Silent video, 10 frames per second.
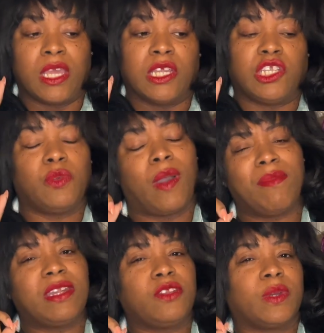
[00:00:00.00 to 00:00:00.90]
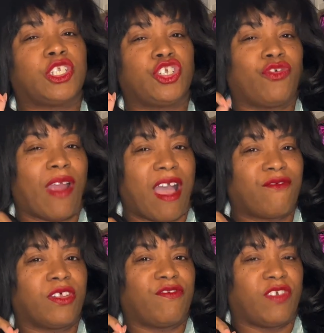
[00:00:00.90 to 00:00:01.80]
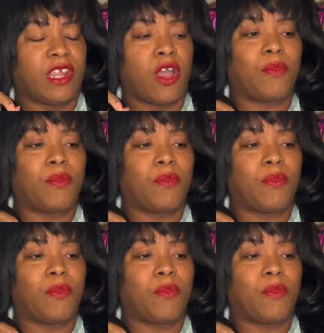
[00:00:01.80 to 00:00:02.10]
do you want me to do a travel video?